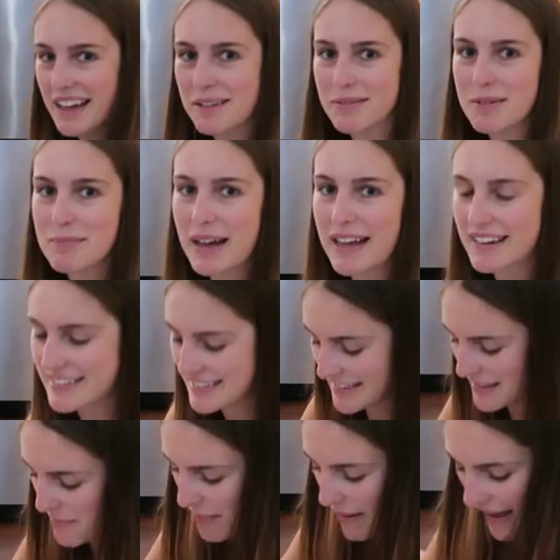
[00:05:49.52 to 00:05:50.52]
I'm
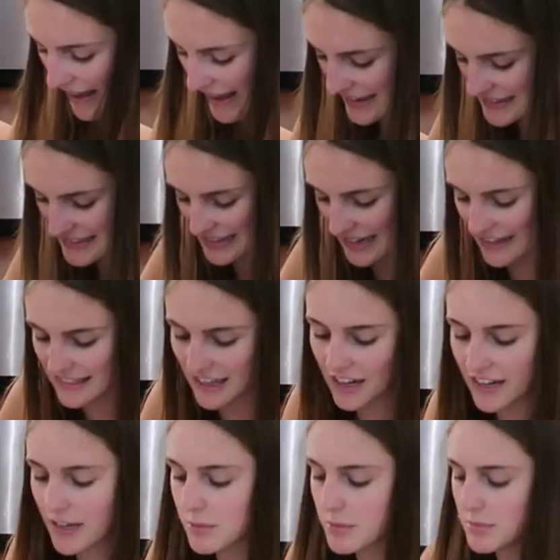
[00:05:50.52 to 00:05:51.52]
unboxing the pots. I
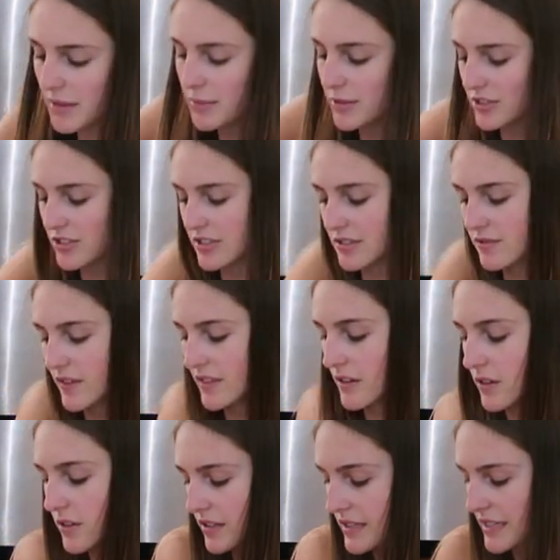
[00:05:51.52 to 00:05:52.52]
thought I would be able to just fit
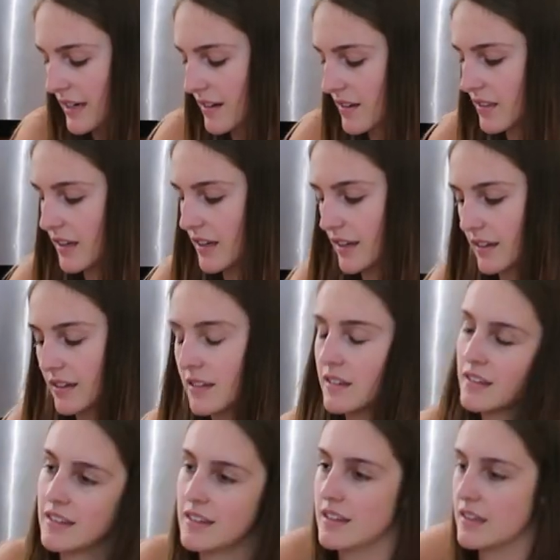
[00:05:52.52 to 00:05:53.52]
the whole entire thing
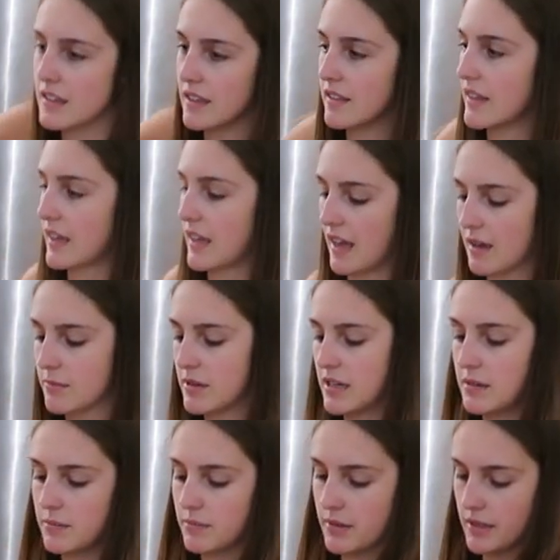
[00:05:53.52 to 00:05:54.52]
in the
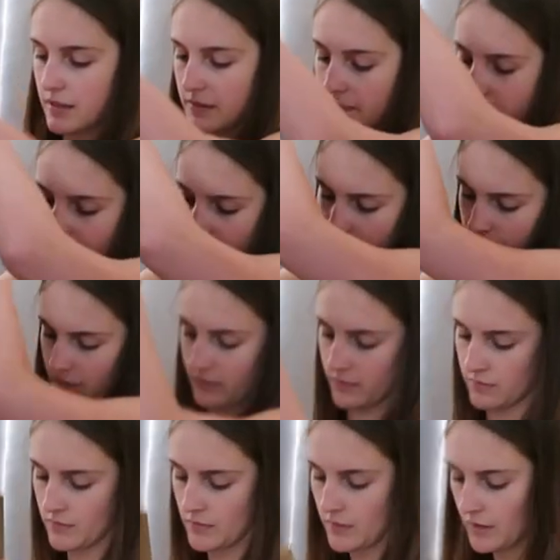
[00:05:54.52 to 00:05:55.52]
cabinet,
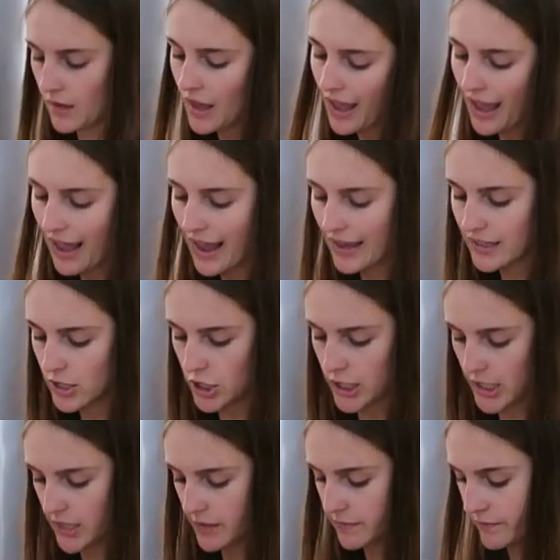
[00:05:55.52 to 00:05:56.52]
but I
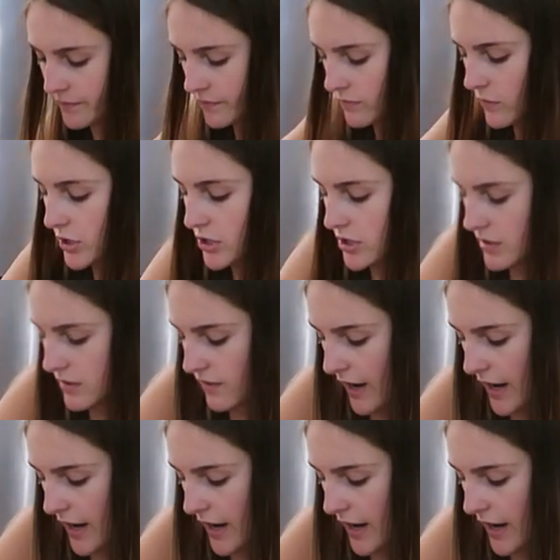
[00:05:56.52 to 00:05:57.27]
couldn't, which is